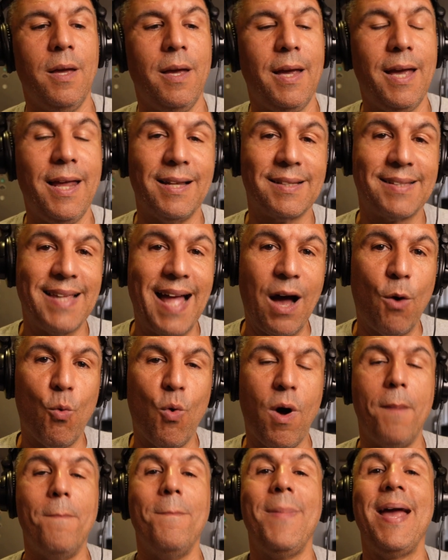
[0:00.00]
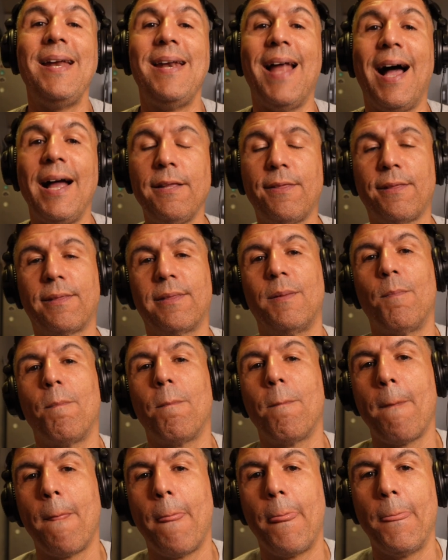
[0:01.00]
It is now what, May ninth?
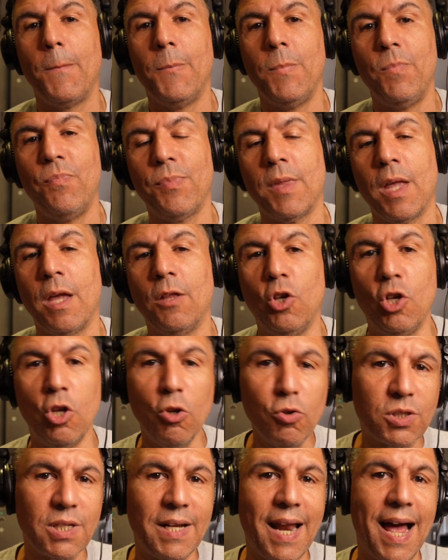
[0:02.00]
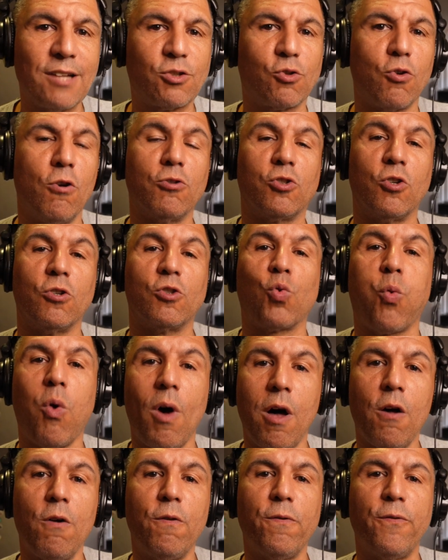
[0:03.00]
The Houston Astros are
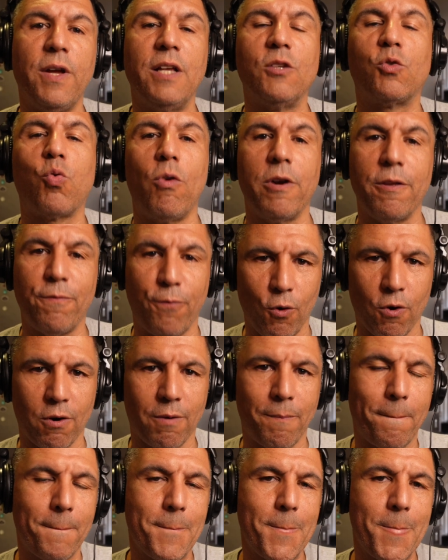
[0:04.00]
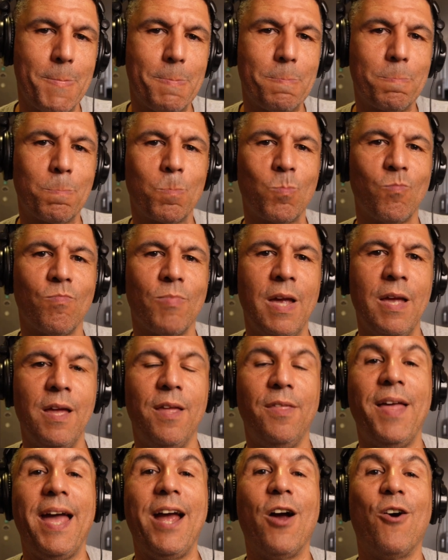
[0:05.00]
twelve and twenty-four.
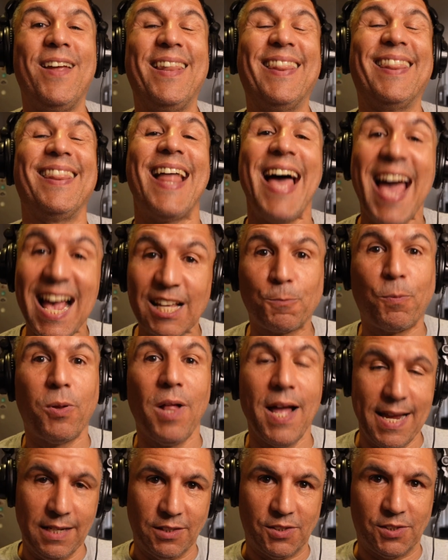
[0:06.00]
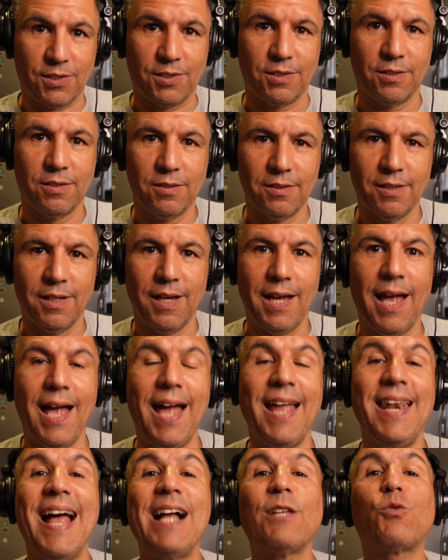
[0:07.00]
They are in last place,
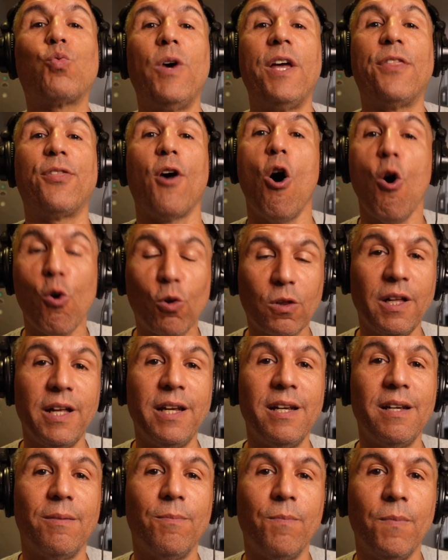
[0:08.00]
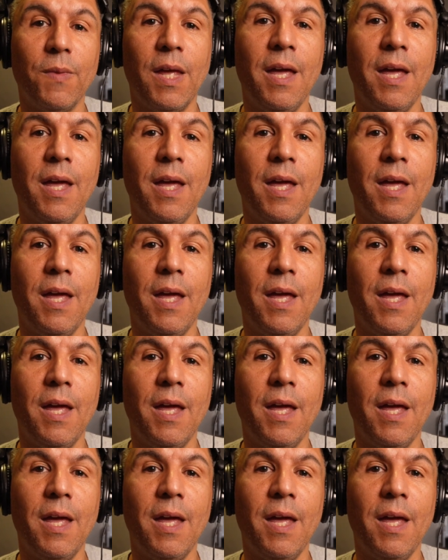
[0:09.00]
and that's with Oakland